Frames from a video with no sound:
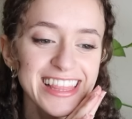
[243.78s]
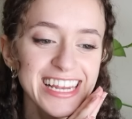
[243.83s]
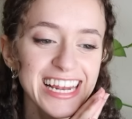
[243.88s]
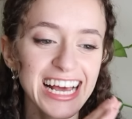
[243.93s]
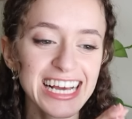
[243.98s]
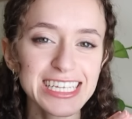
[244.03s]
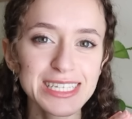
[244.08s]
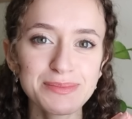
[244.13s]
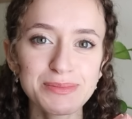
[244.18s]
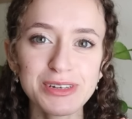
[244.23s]
The
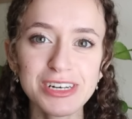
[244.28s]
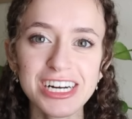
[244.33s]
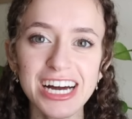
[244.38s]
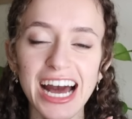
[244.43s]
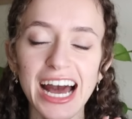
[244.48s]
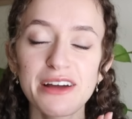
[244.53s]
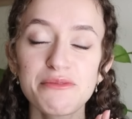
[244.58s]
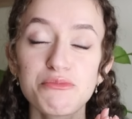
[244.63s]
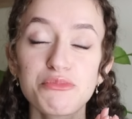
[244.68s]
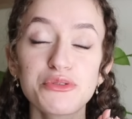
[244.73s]
next book
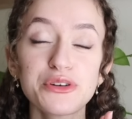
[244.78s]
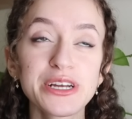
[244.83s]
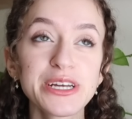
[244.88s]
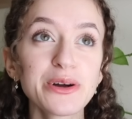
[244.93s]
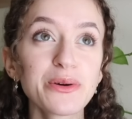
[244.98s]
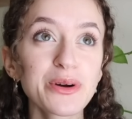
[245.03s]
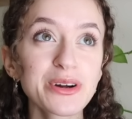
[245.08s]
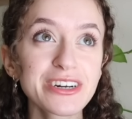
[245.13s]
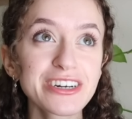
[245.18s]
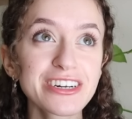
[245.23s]
I
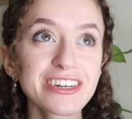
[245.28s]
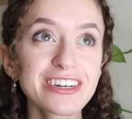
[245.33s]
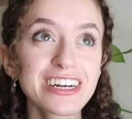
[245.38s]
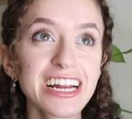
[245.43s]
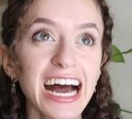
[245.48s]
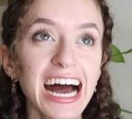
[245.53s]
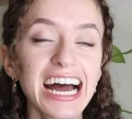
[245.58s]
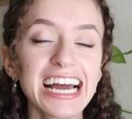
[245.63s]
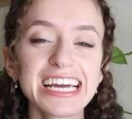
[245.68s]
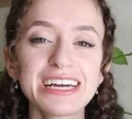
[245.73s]
pre-ordered,
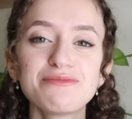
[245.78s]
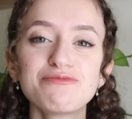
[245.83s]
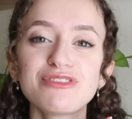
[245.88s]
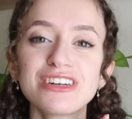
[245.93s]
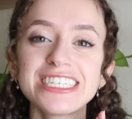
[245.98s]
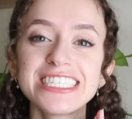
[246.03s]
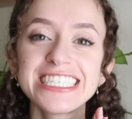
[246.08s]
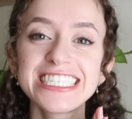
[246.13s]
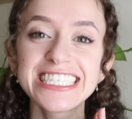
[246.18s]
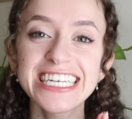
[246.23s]
I am
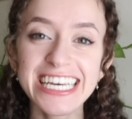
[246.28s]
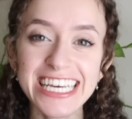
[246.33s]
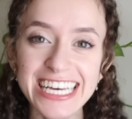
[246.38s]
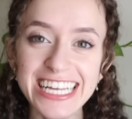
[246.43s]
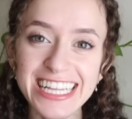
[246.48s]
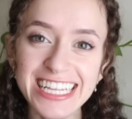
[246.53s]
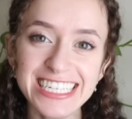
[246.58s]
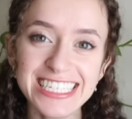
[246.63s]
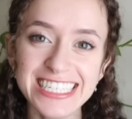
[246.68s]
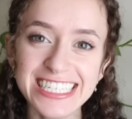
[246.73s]

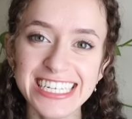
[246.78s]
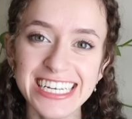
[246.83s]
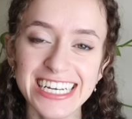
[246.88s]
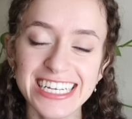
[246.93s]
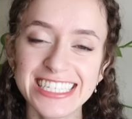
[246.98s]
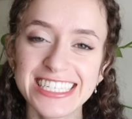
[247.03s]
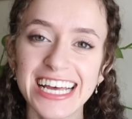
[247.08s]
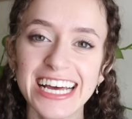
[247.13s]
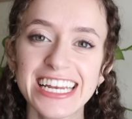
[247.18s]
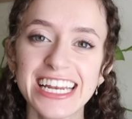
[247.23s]
ridiculously
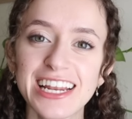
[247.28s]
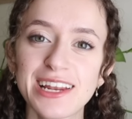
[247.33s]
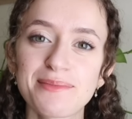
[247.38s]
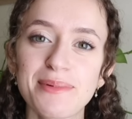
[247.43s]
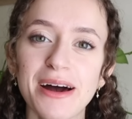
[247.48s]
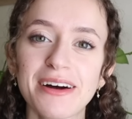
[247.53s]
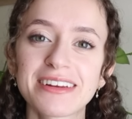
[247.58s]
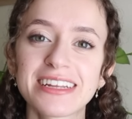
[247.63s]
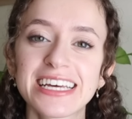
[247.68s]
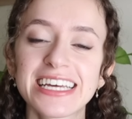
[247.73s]
excited
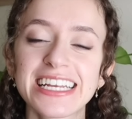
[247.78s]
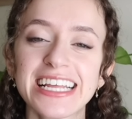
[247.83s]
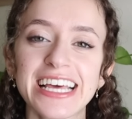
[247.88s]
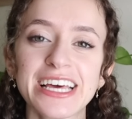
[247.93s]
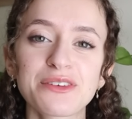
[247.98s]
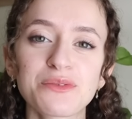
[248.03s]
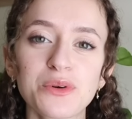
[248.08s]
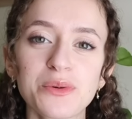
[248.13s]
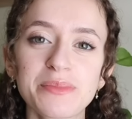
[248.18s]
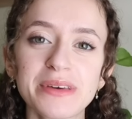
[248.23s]
about it.
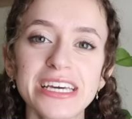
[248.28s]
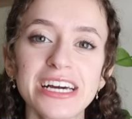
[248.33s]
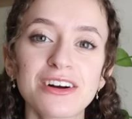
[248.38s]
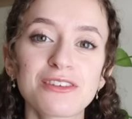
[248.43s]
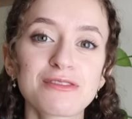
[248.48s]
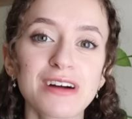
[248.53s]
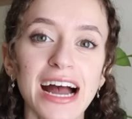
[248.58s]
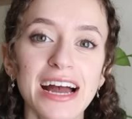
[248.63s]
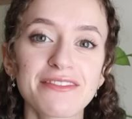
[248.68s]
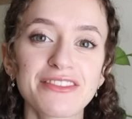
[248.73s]
It will be
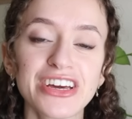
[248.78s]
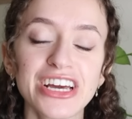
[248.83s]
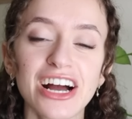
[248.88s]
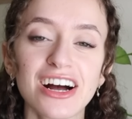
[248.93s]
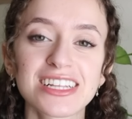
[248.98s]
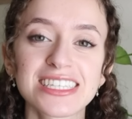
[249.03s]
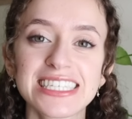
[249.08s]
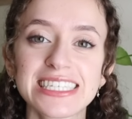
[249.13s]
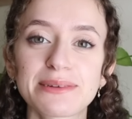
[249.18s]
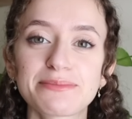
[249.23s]
arriving
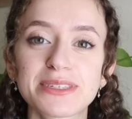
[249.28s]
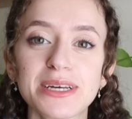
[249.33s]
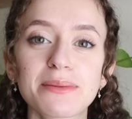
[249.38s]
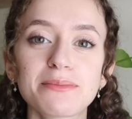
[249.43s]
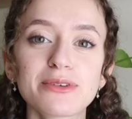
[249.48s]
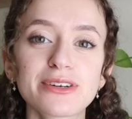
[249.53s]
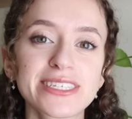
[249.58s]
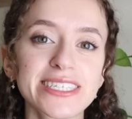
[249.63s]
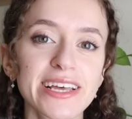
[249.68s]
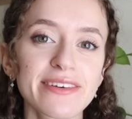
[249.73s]
on
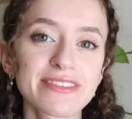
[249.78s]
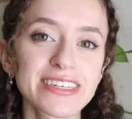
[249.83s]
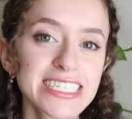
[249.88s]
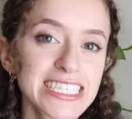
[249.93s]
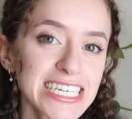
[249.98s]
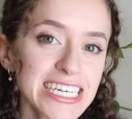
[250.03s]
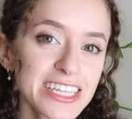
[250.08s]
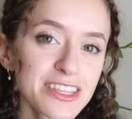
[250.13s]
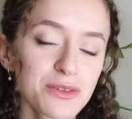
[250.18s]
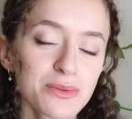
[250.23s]
September
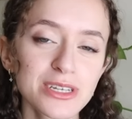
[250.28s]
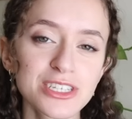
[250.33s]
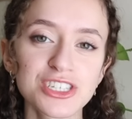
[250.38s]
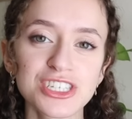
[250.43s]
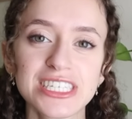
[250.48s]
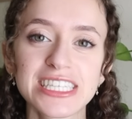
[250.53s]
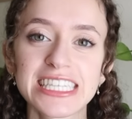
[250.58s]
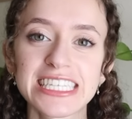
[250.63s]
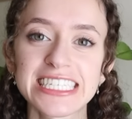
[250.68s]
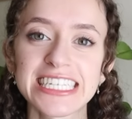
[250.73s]
17th, which
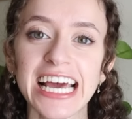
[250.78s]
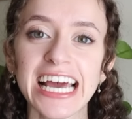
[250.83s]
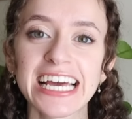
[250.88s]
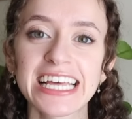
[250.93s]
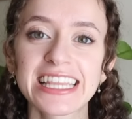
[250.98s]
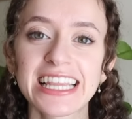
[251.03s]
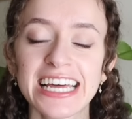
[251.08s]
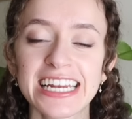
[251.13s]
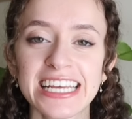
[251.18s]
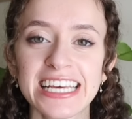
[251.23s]
is the
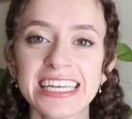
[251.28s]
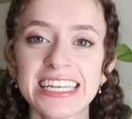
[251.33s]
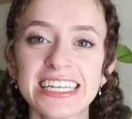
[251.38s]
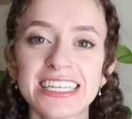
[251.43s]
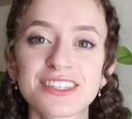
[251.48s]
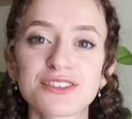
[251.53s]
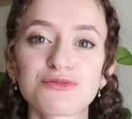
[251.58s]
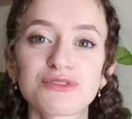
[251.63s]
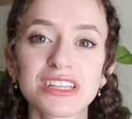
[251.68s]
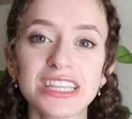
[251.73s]
day that it
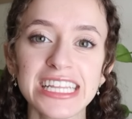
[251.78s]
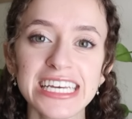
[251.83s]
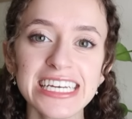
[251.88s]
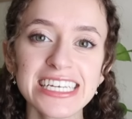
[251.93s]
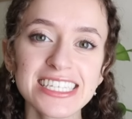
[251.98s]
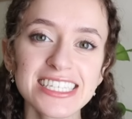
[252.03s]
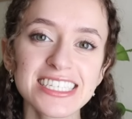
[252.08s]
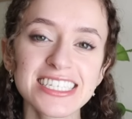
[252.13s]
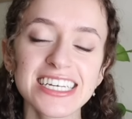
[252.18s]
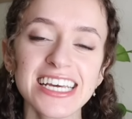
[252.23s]
is
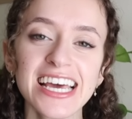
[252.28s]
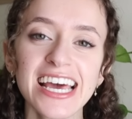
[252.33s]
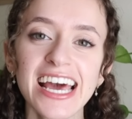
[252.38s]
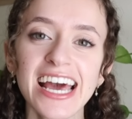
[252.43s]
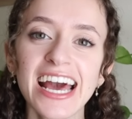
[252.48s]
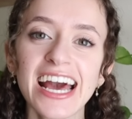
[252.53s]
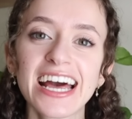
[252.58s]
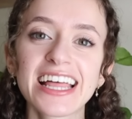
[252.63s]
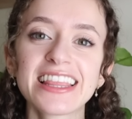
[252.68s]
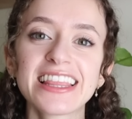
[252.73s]
released,
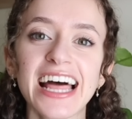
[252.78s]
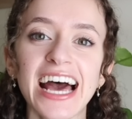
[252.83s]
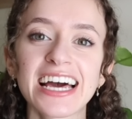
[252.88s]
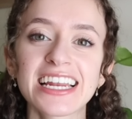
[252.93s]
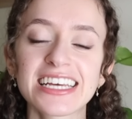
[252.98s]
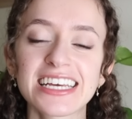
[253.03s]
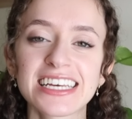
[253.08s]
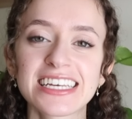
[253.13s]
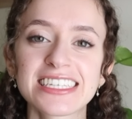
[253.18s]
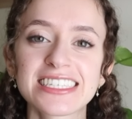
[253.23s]
and
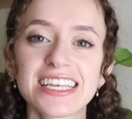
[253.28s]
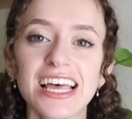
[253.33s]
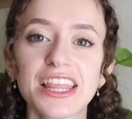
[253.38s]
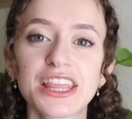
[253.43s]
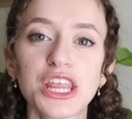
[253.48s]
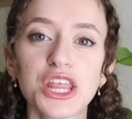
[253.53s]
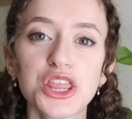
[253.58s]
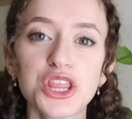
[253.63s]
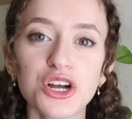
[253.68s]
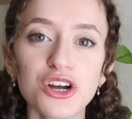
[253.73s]
that is
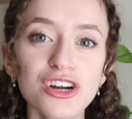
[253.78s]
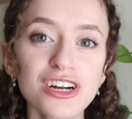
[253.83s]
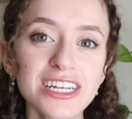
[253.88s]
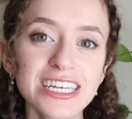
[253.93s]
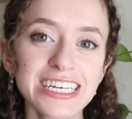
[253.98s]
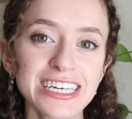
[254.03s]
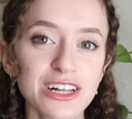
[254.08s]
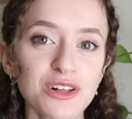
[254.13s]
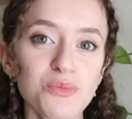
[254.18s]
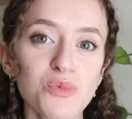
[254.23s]
The
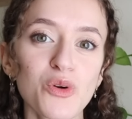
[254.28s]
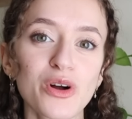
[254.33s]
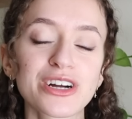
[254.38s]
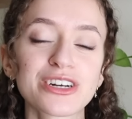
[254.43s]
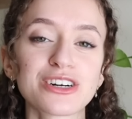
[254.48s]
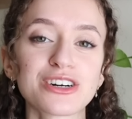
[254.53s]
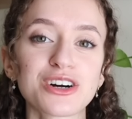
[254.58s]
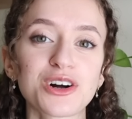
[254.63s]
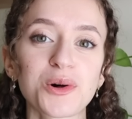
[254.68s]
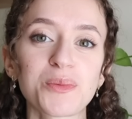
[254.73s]
Third Gilmore
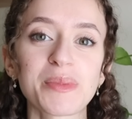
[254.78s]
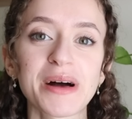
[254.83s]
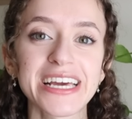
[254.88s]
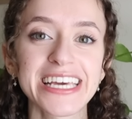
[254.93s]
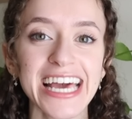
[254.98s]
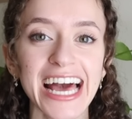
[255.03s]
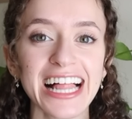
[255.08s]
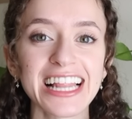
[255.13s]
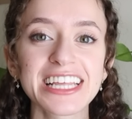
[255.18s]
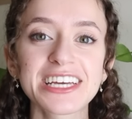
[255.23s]
Girl by
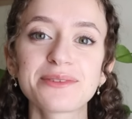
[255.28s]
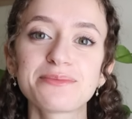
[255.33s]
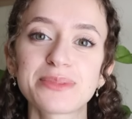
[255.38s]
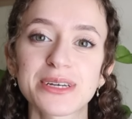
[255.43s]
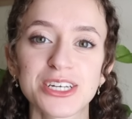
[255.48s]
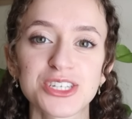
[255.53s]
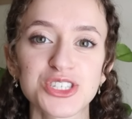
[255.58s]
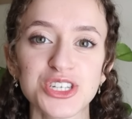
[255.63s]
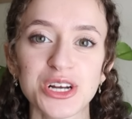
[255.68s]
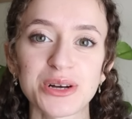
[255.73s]
Kelly
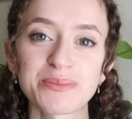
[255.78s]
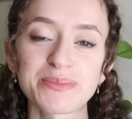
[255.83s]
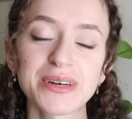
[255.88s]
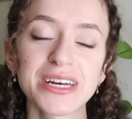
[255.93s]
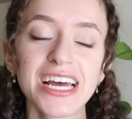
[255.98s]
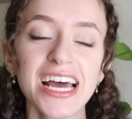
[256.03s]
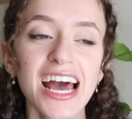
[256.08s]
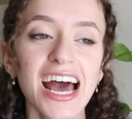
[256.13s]
Bishop.